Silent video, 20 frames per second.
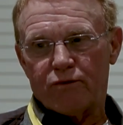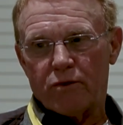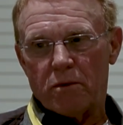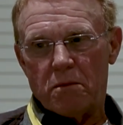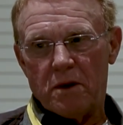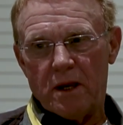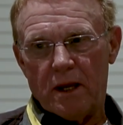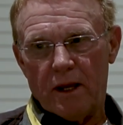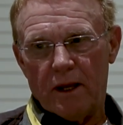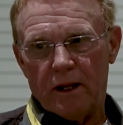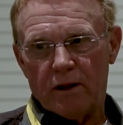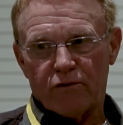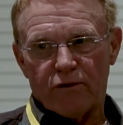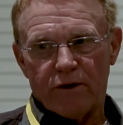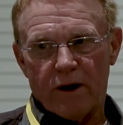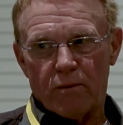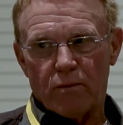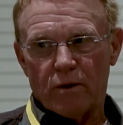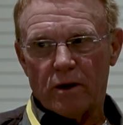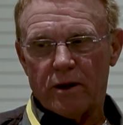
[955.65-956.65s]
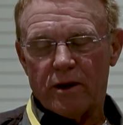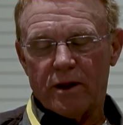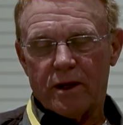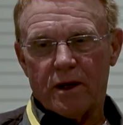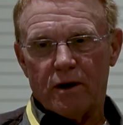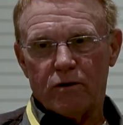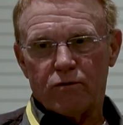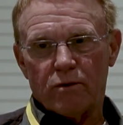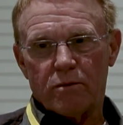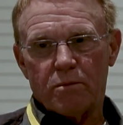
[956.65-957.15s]
for me, it's not really the
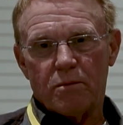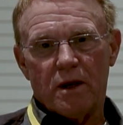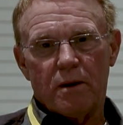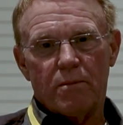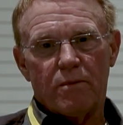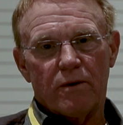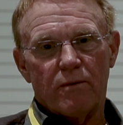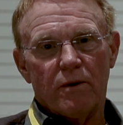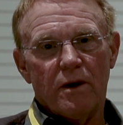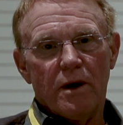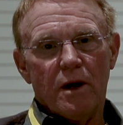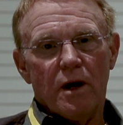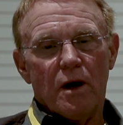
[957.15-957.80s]
case with me, but